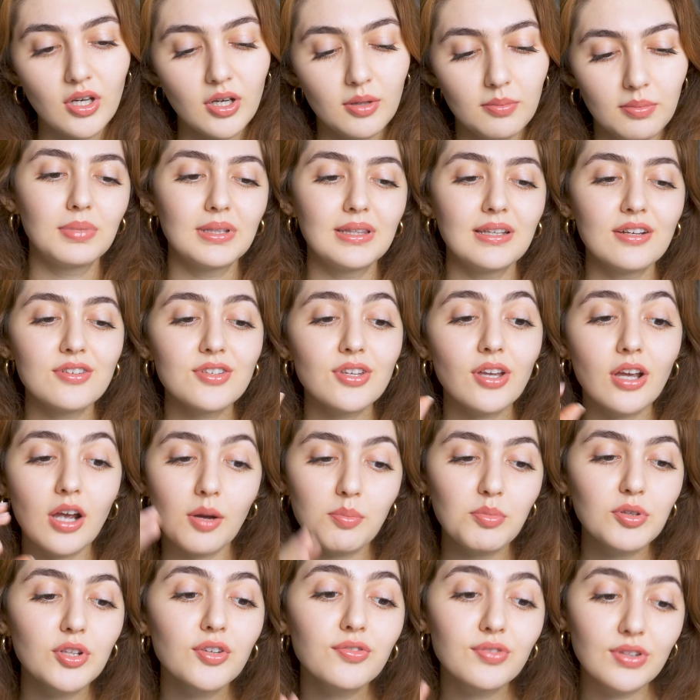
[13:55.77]
but there's a
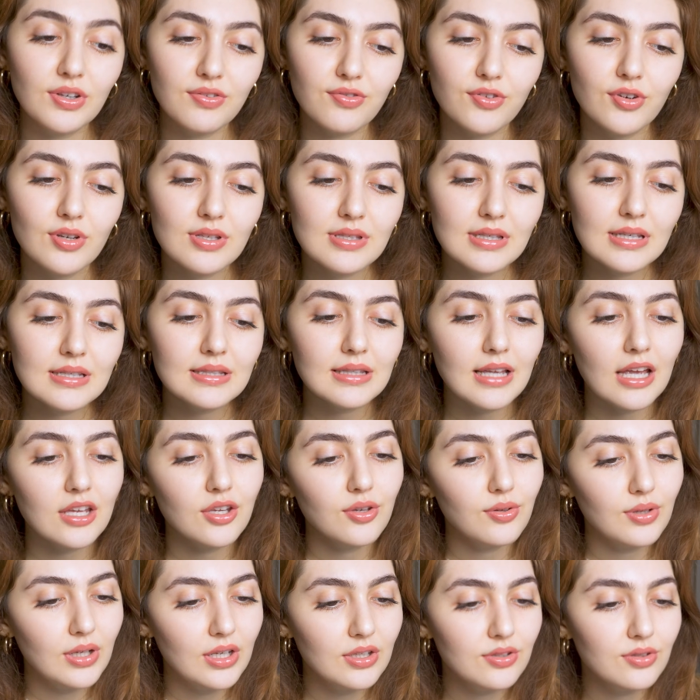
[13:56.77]
couple of differences that you
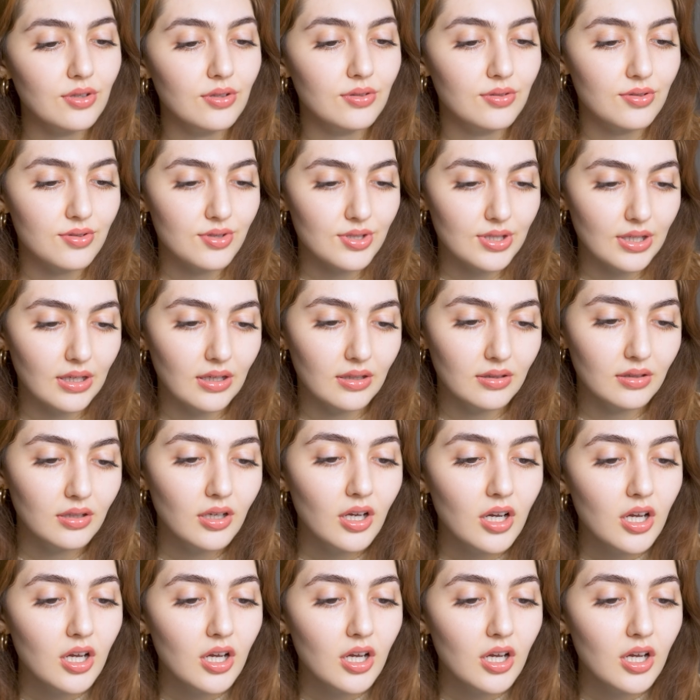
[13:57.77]
need to understand.